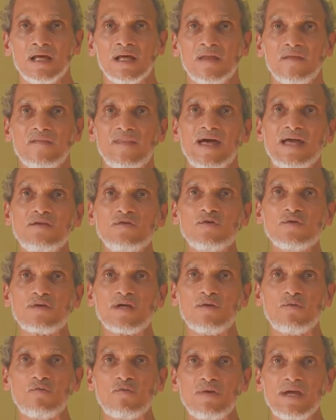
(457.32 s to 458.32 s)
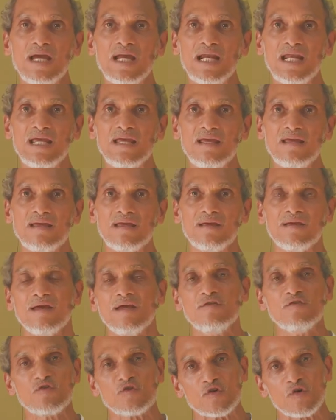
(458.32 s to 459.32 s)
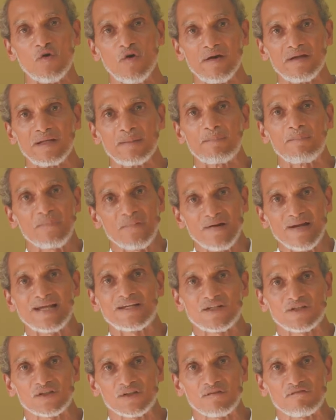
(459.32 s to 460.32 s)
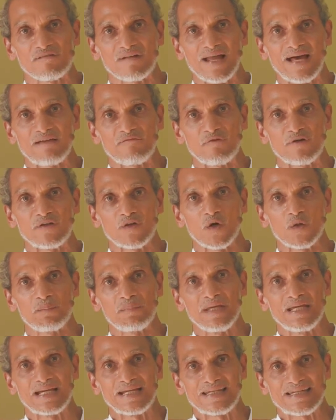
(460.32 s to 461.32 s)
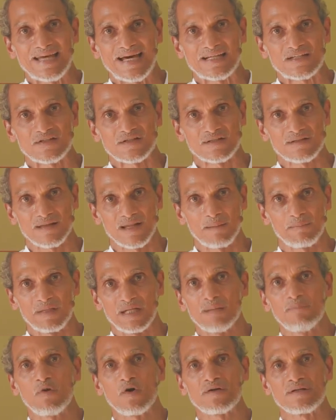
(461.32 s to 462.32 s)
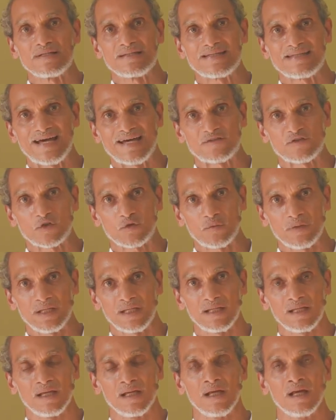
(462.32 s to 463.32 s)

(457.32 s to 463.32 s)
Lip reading: Then you can really enjoy the pleasures of life without being attached to them in a more detached way.